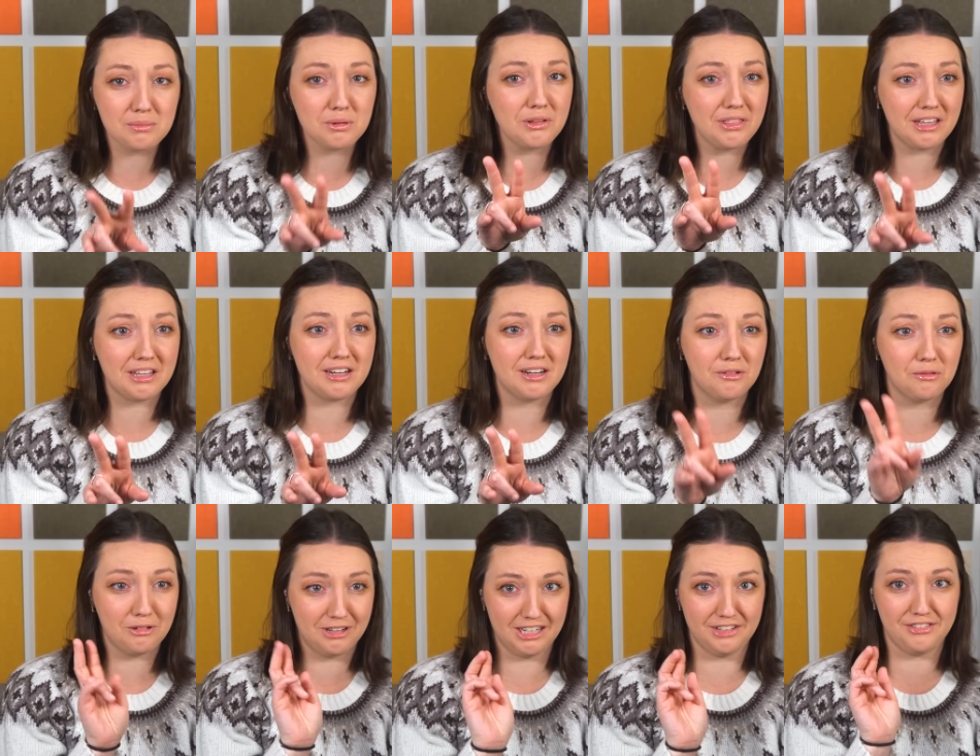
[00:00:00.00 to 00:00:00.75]
that
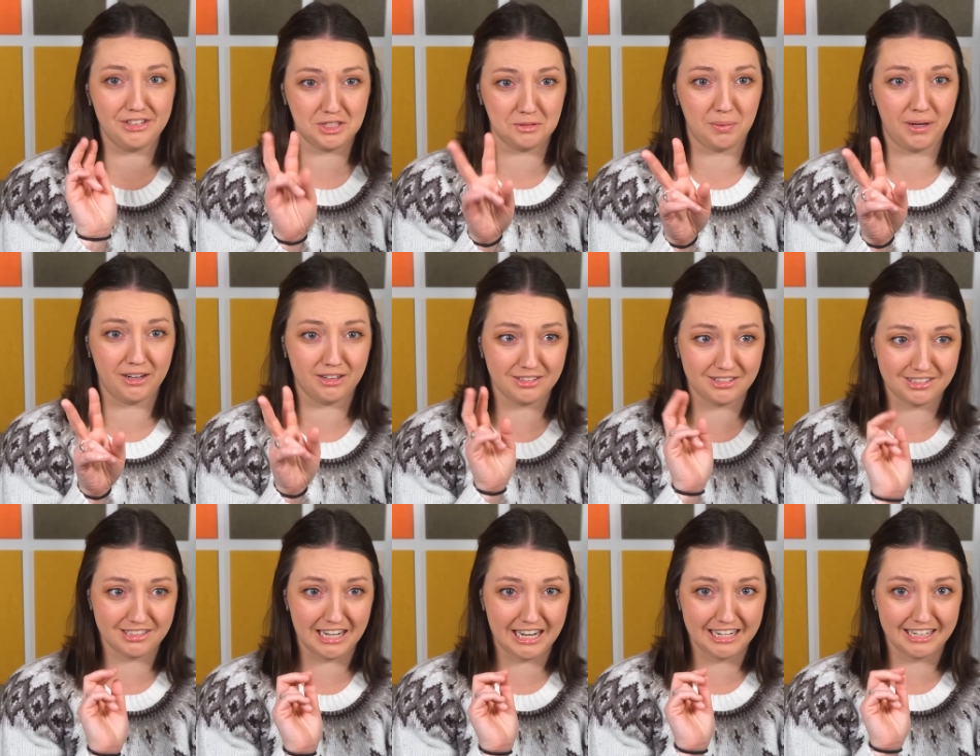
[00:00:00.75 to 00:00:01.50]
one of his
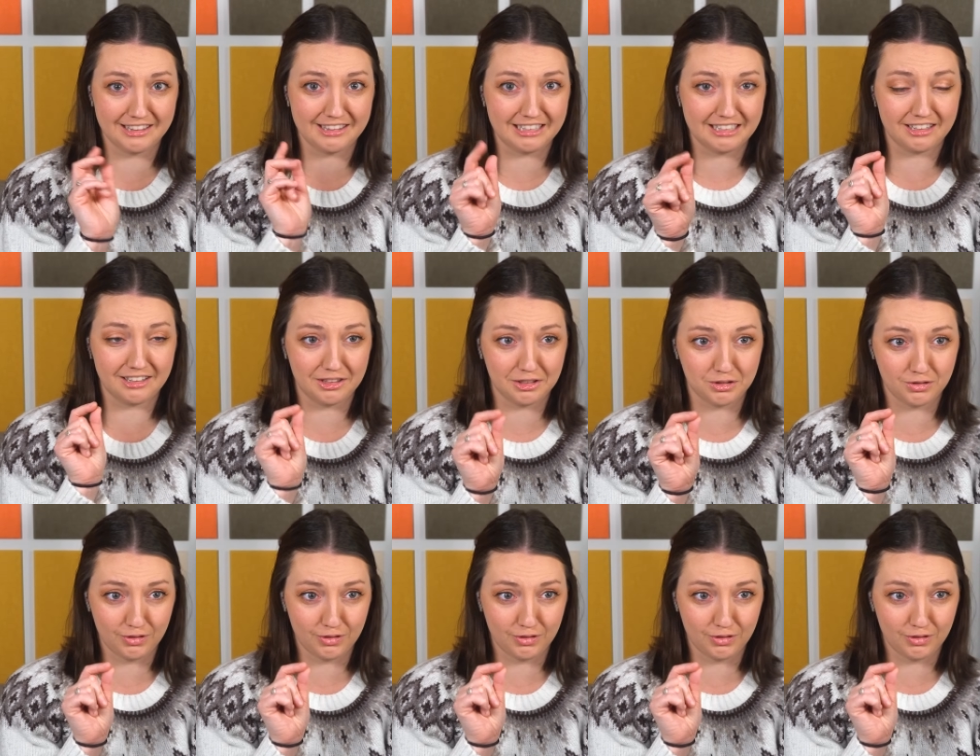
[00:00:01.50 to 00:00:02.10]
parents died at the end of this